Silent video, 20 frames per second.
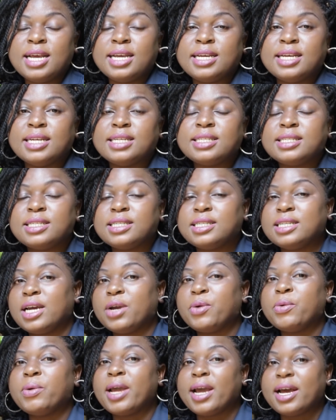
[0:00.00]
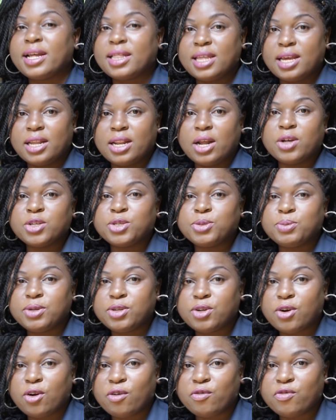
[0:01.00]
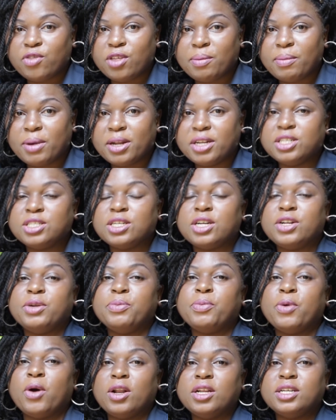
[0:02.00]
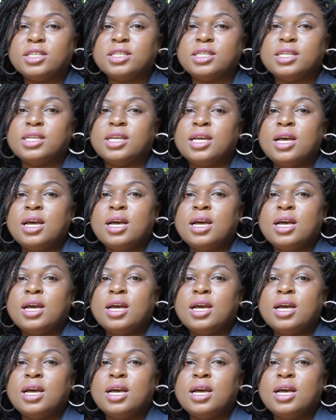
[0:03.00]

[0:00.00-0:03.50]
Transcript: Yesterday we had the announcement of the monetary policy